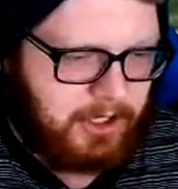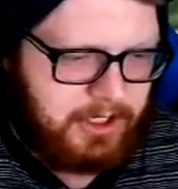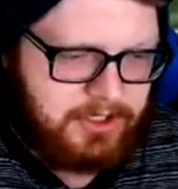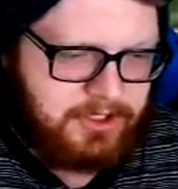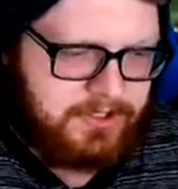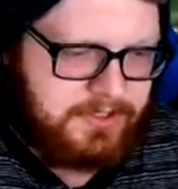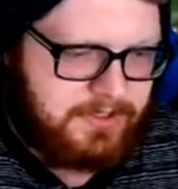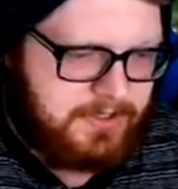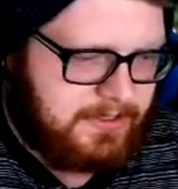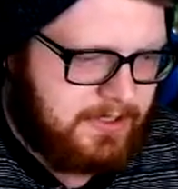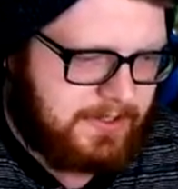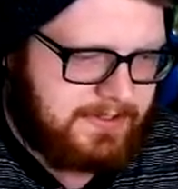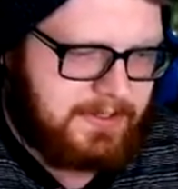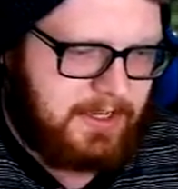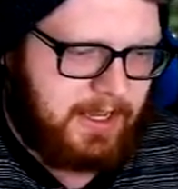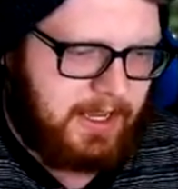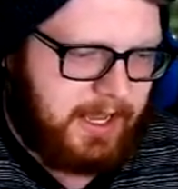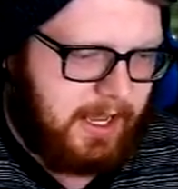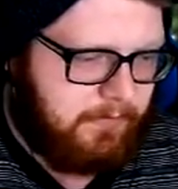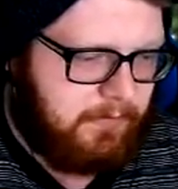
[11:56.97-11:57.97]
he just does
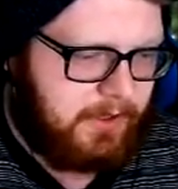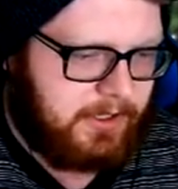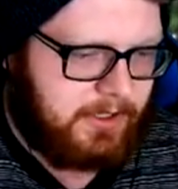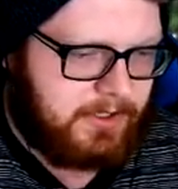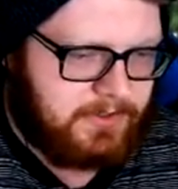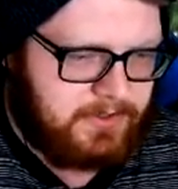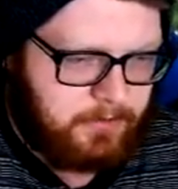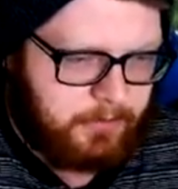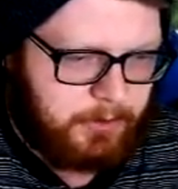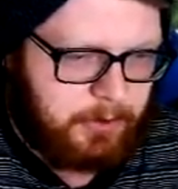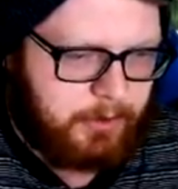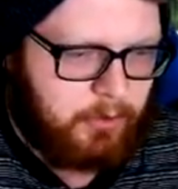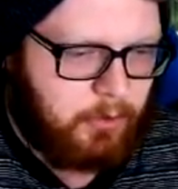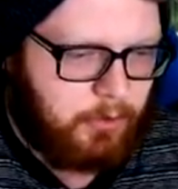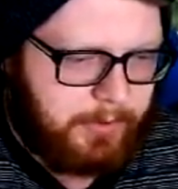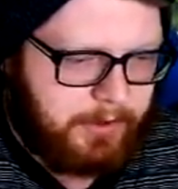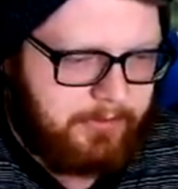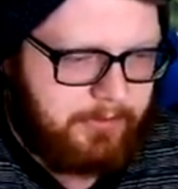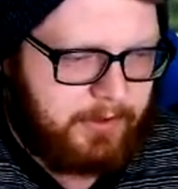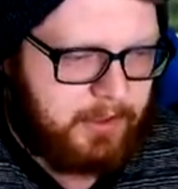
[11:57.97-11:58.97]
not have like a super cool
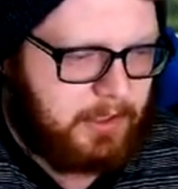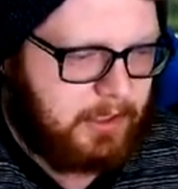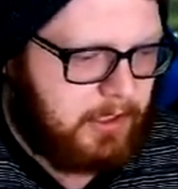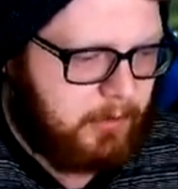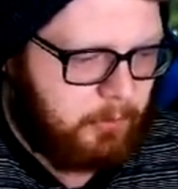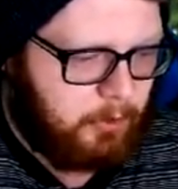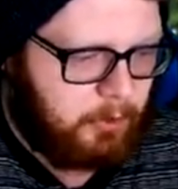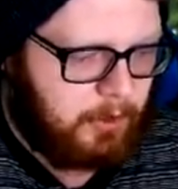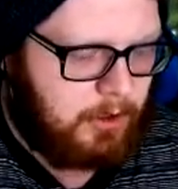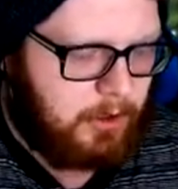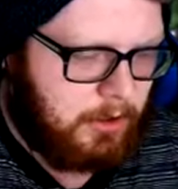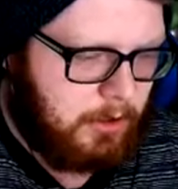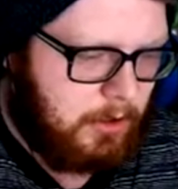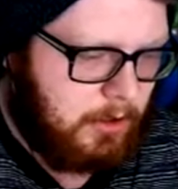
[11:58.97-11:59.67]
pivot anymore.